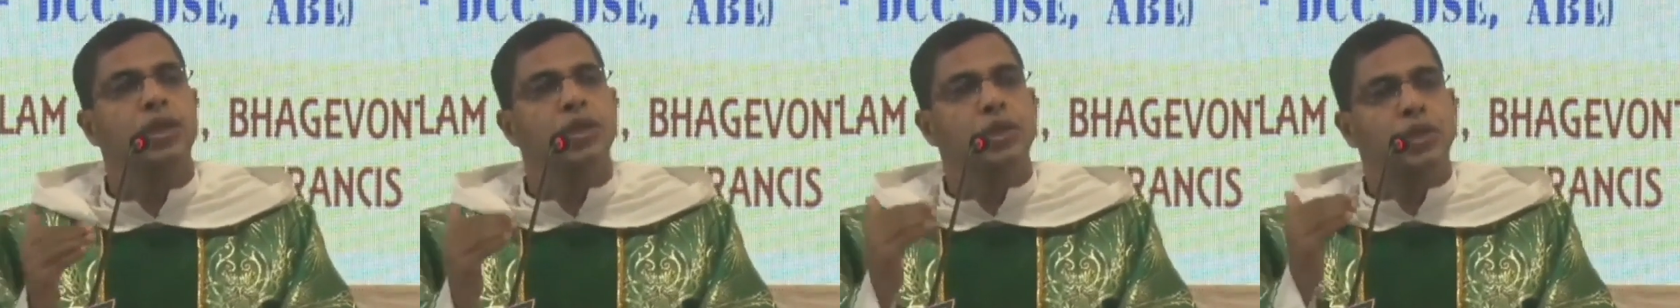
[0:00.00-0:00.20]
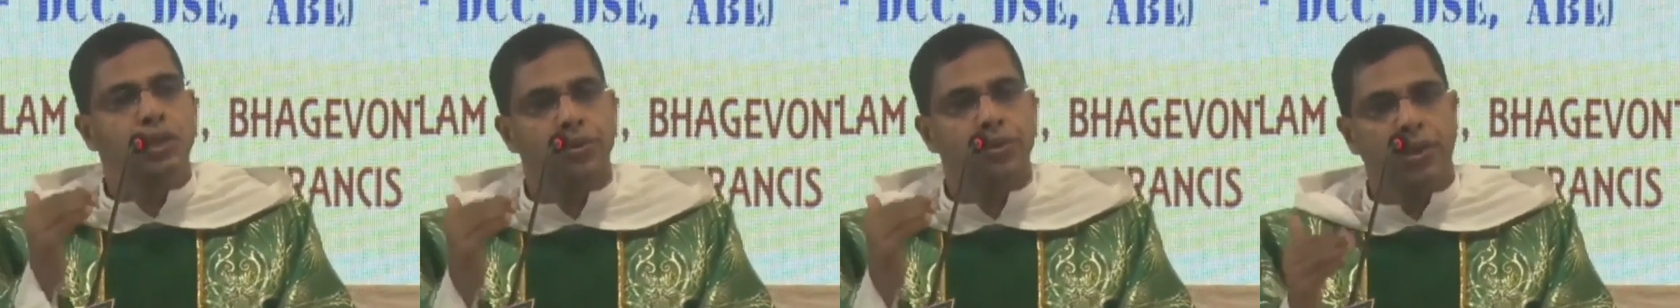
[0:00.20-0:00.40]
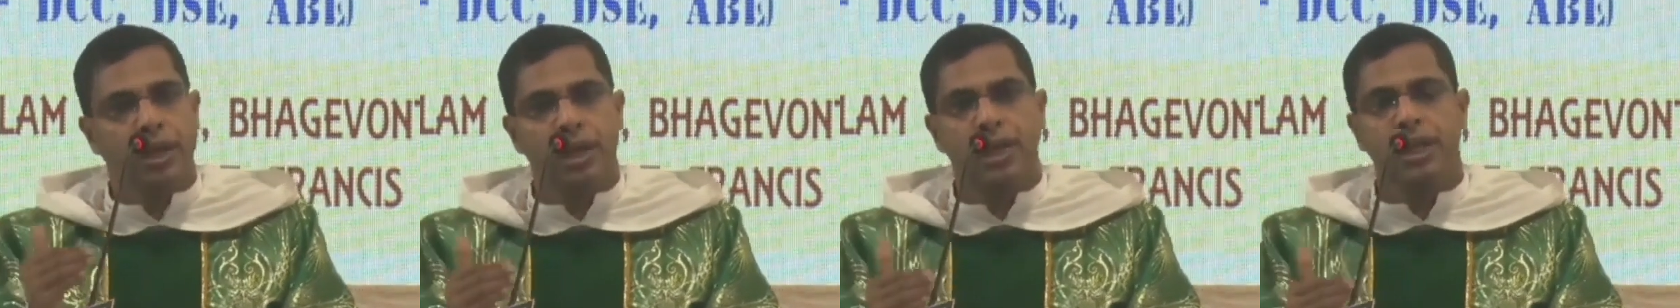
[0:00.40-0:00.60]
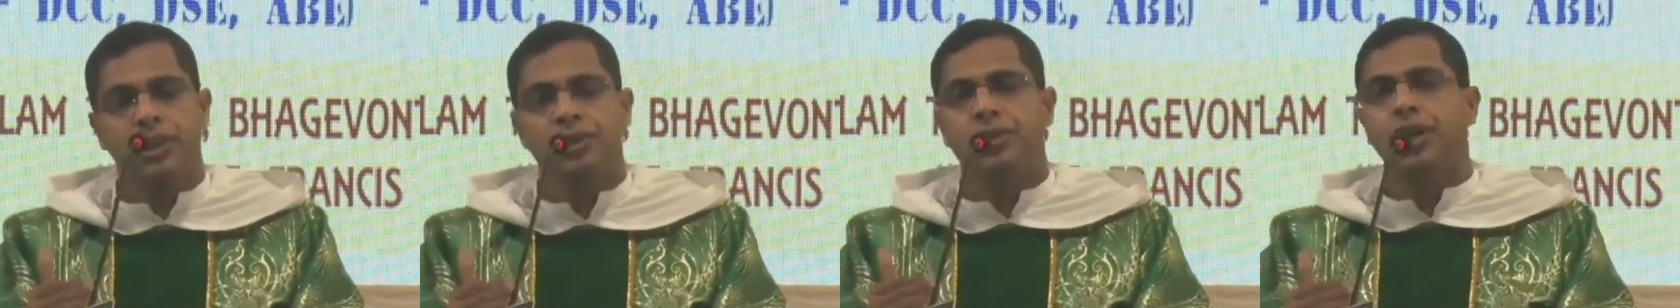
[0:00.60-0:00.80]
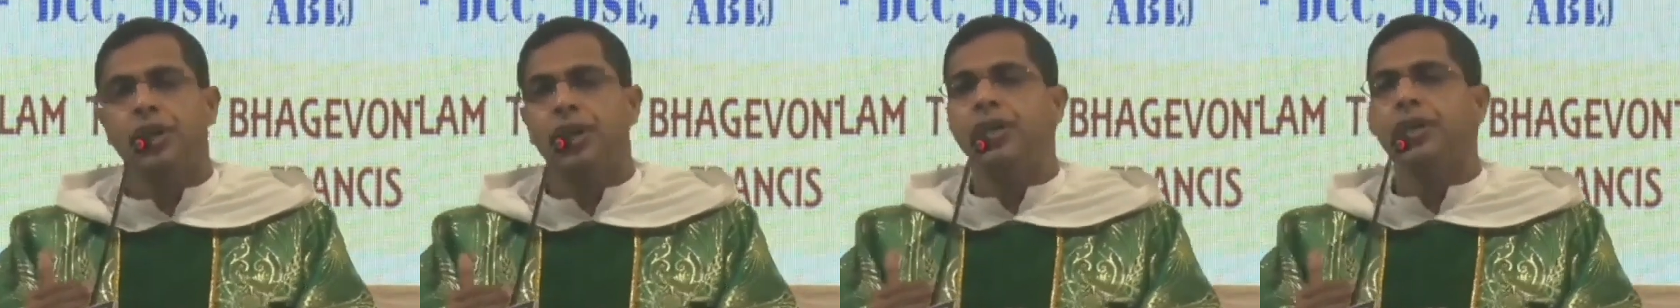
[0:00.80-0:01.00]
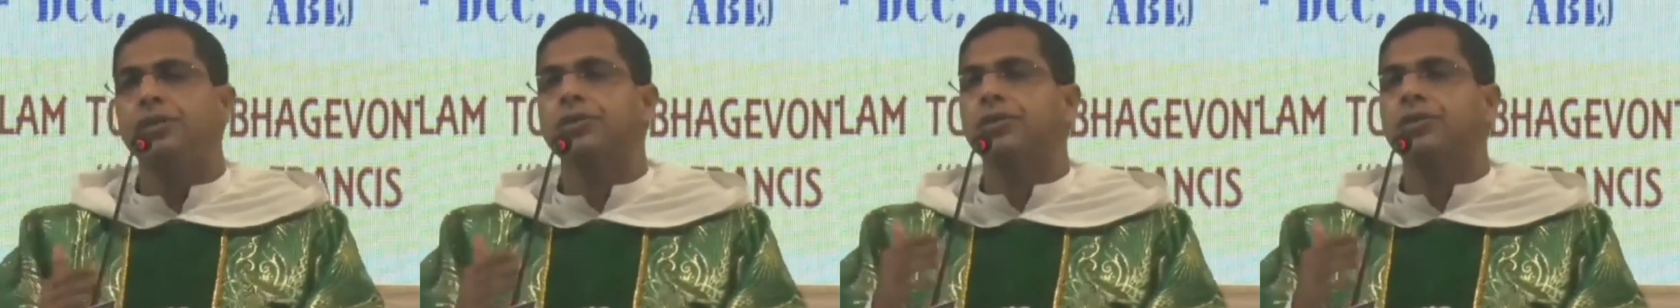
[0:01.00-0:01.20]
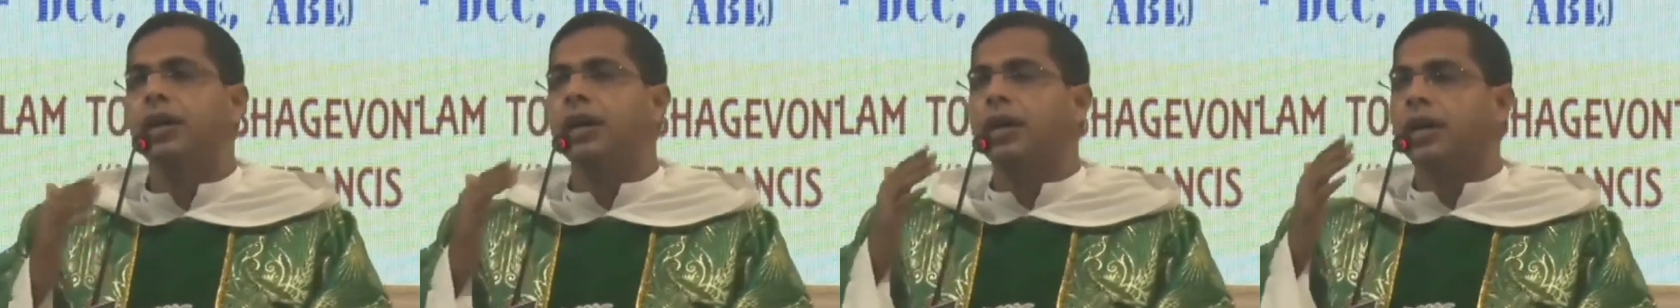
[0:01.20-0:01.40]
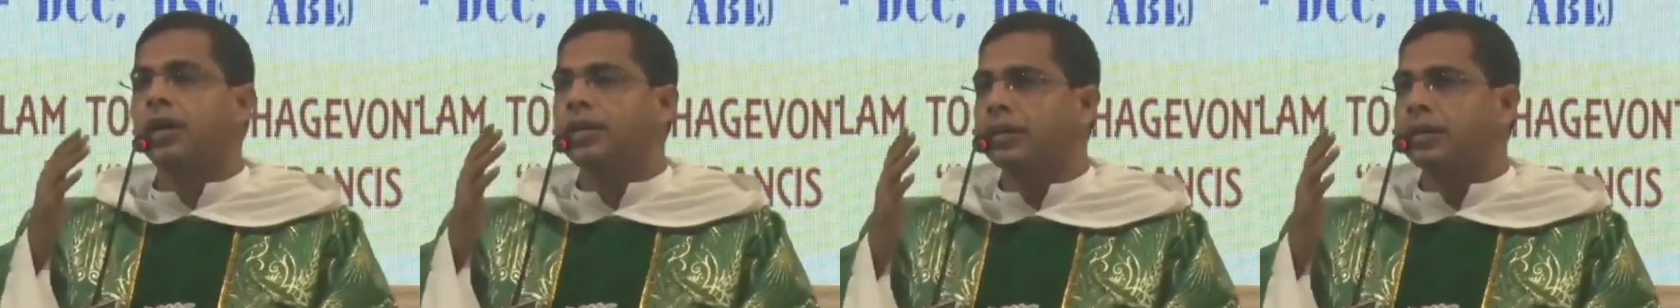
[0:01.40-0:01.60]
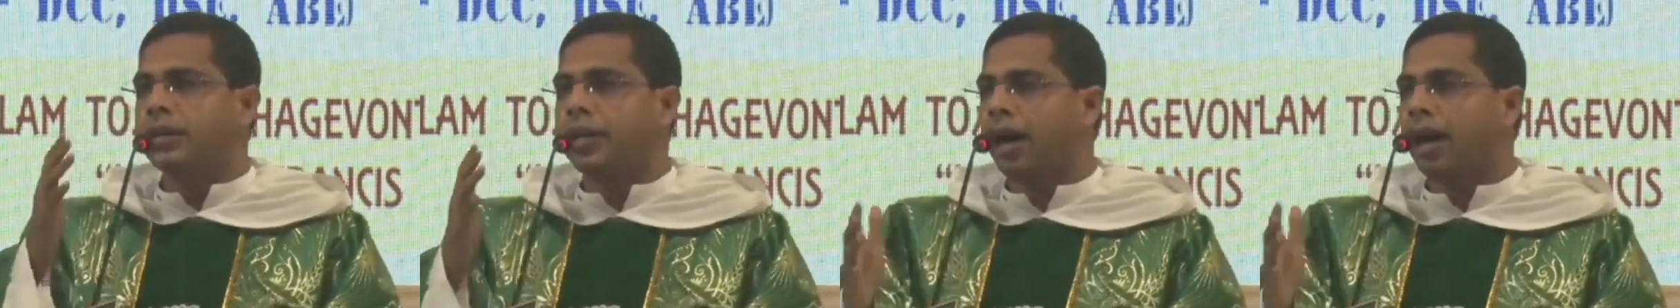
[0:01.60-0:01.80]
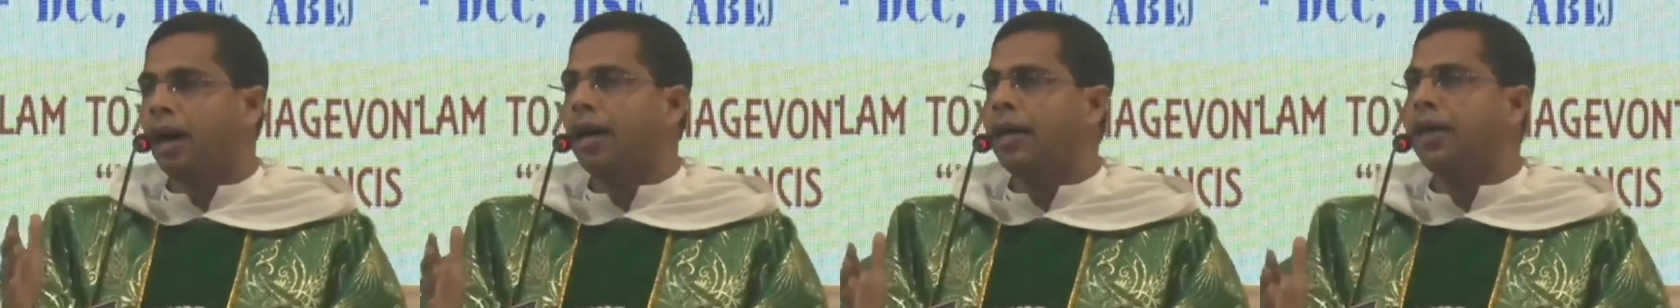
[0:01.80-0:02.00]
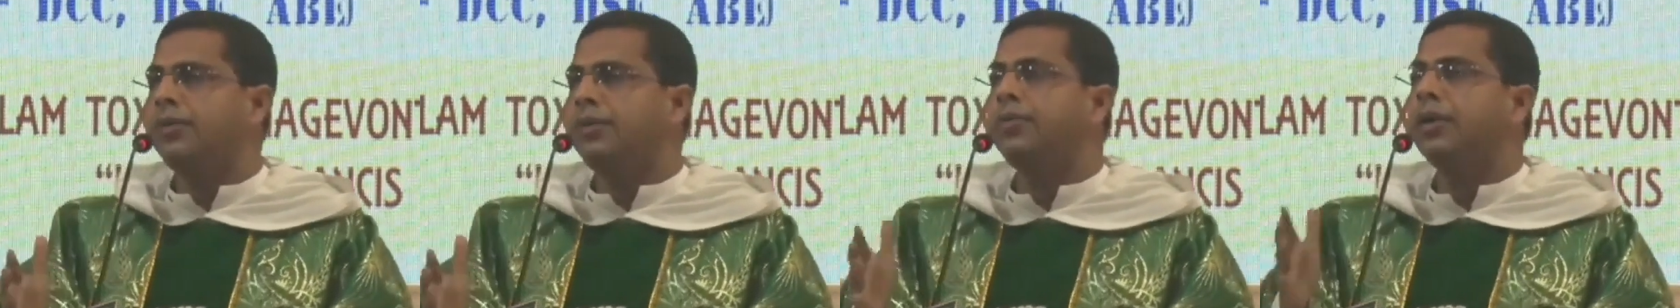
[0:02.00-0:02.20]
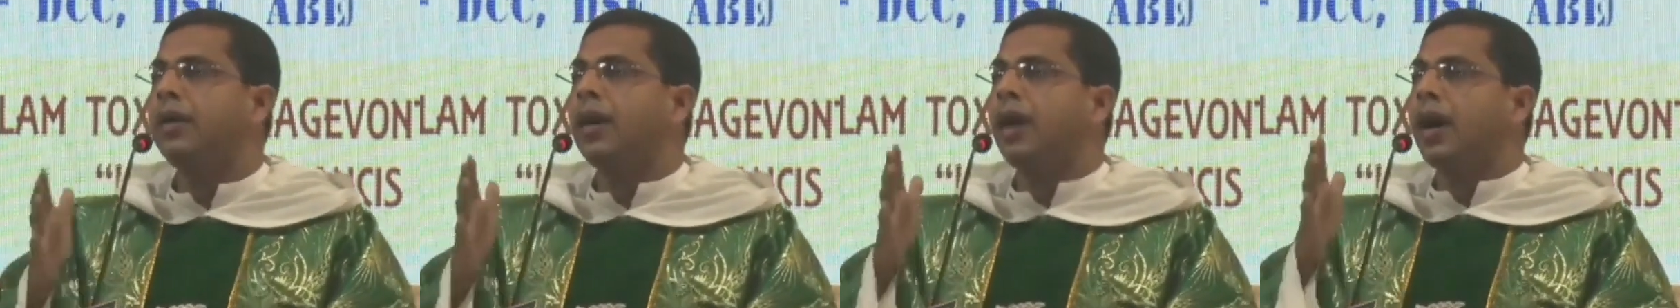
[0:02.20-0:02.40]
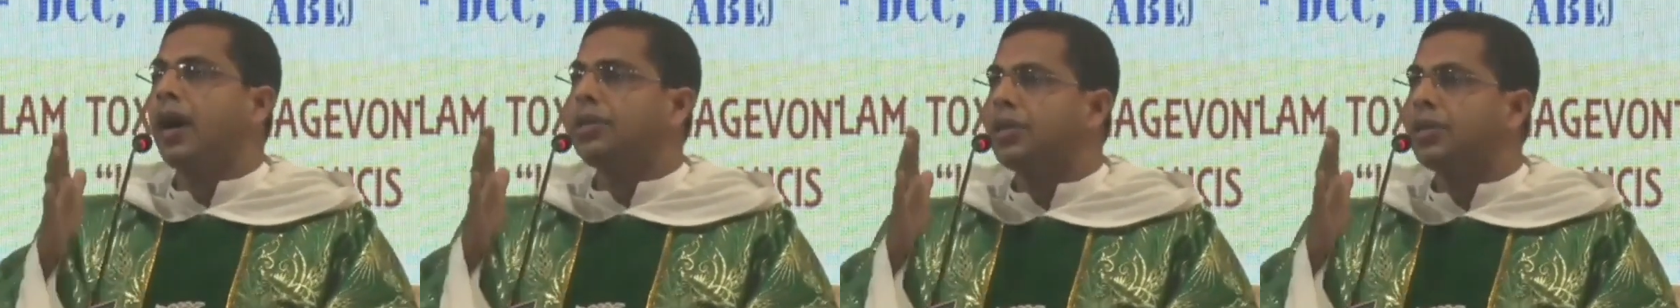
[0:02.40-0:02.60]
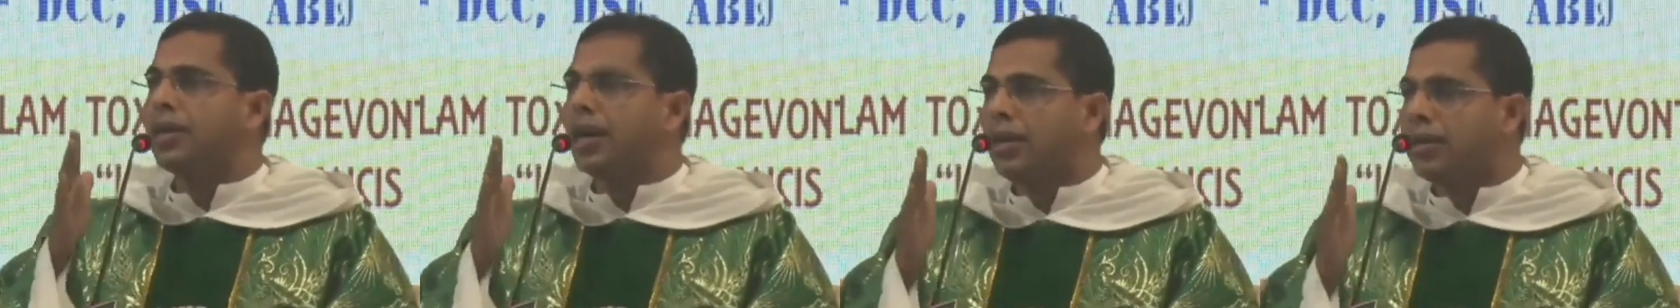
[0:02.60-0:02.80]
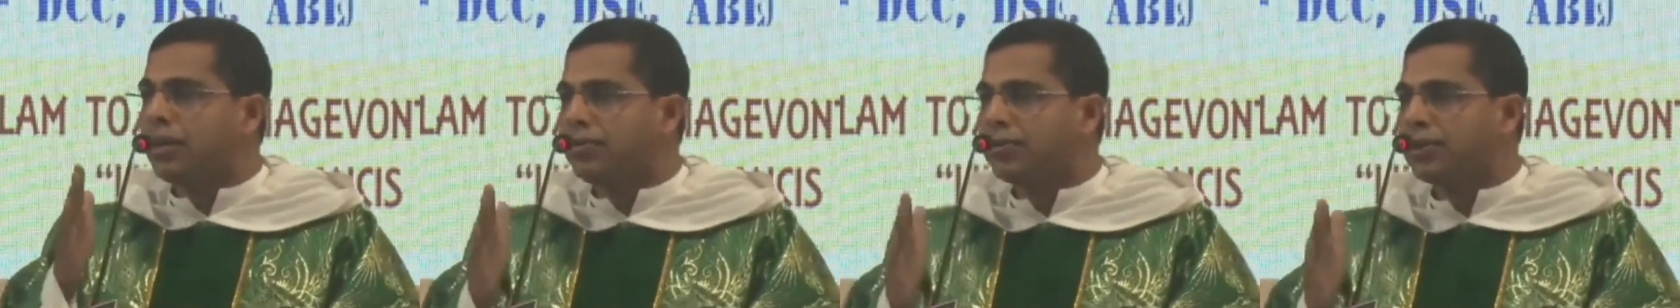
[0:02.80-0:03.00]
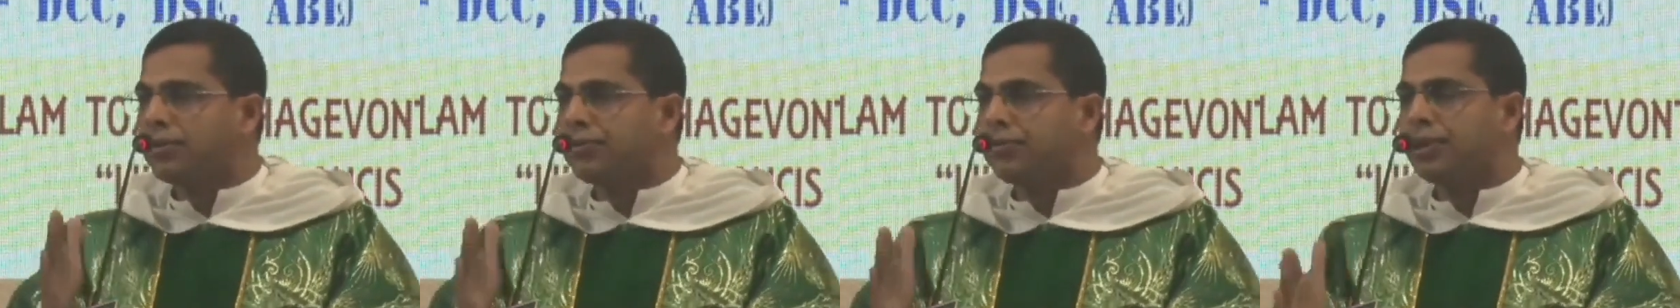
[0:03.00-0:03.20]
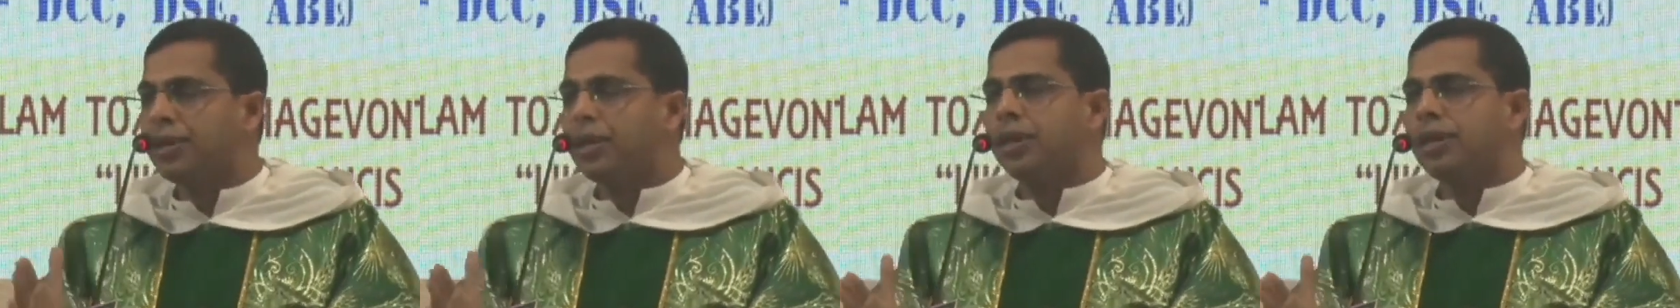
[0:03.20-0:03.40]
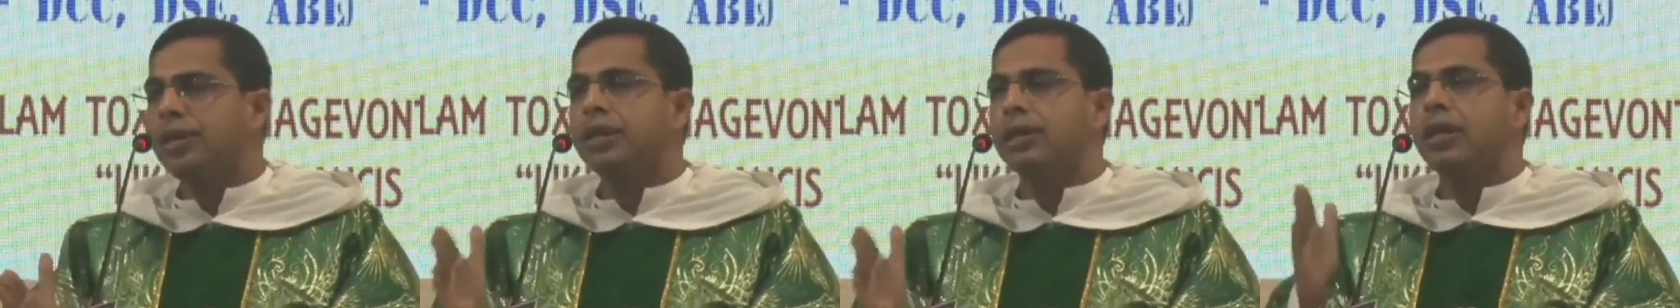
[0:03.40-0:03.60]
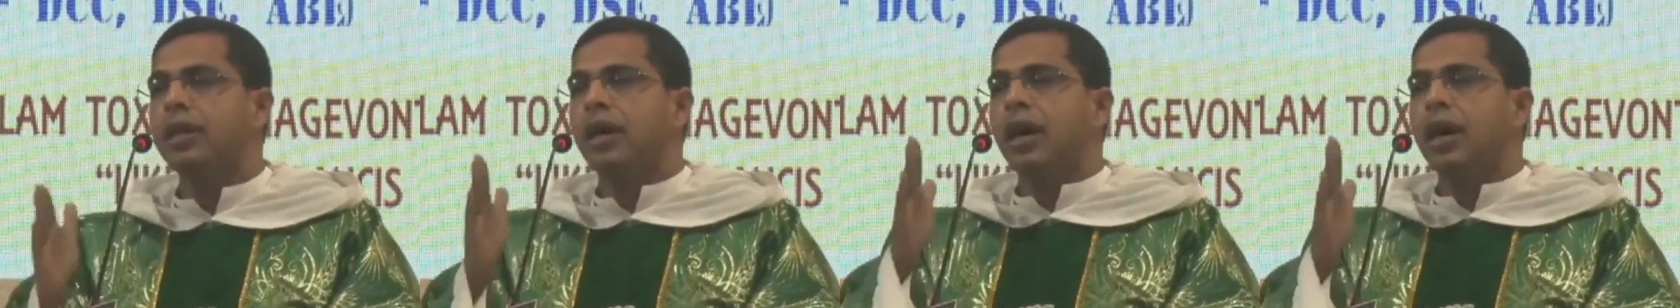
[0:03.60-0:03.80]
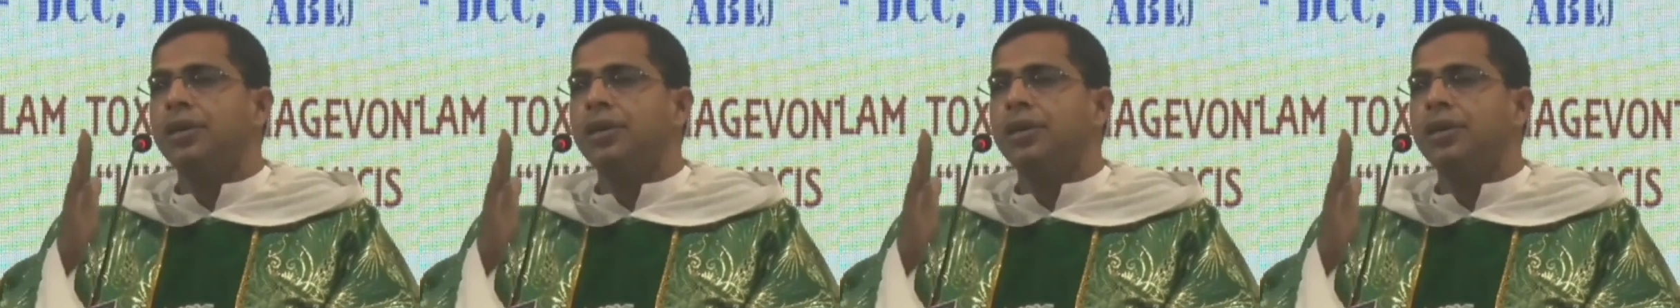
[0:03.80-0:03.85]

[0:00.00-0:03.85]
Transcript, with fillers: Surely there is a time at the end of the world,